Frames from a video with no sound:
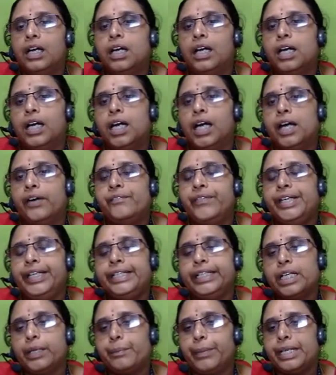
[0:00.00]
Wind
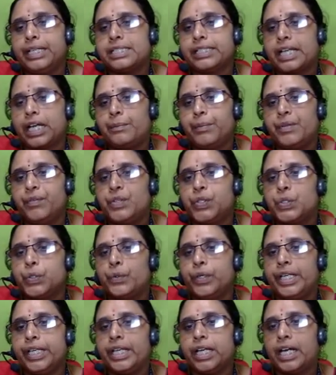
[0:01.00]
turbines can be
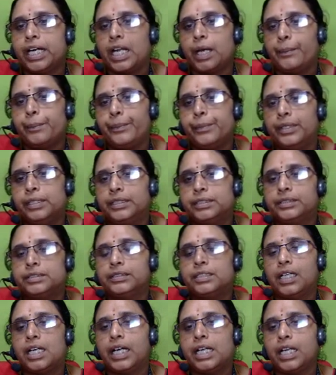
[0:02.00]
visually
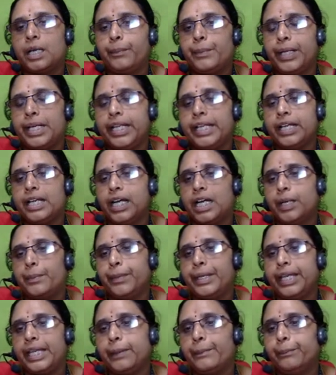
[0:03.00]
unappealing and
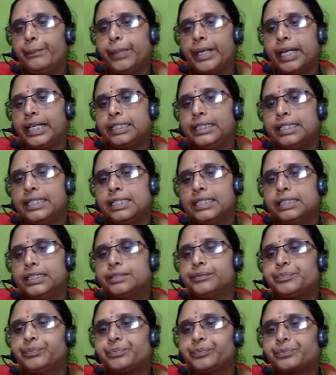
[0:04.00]
may impact
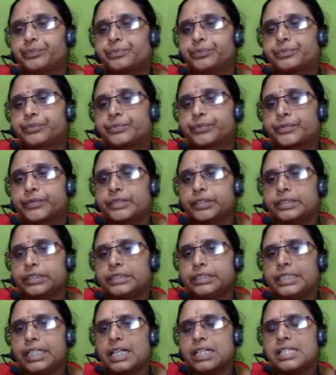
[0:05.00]
the
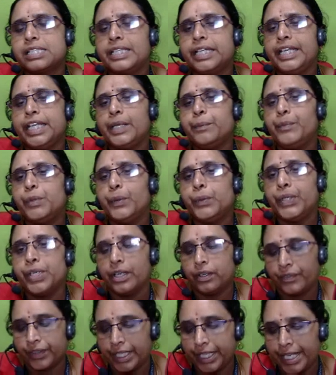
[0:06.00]
scenic beauty
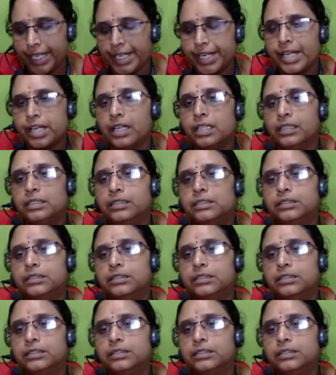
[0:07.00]
of an area.